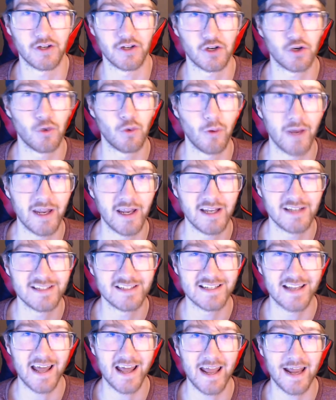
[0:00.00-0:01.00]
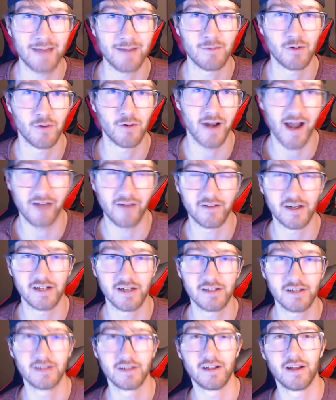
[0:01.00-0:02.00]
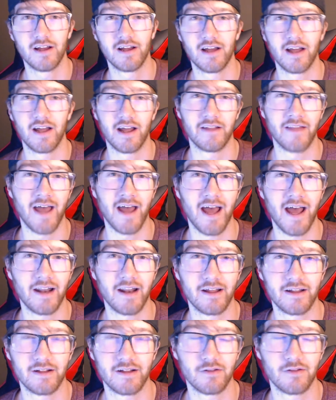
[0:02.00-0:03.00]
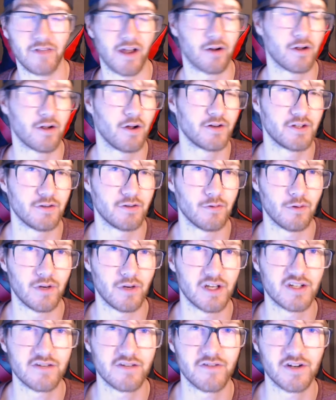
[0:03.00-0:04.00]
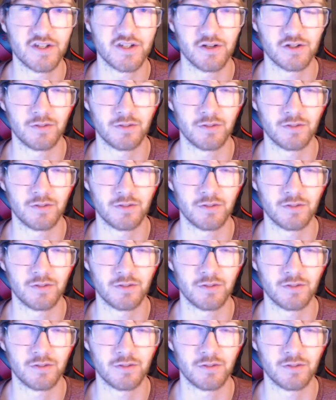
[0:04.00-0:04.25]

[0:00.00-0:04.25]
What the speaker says: queen's name or whatever, and that'll go to each of their social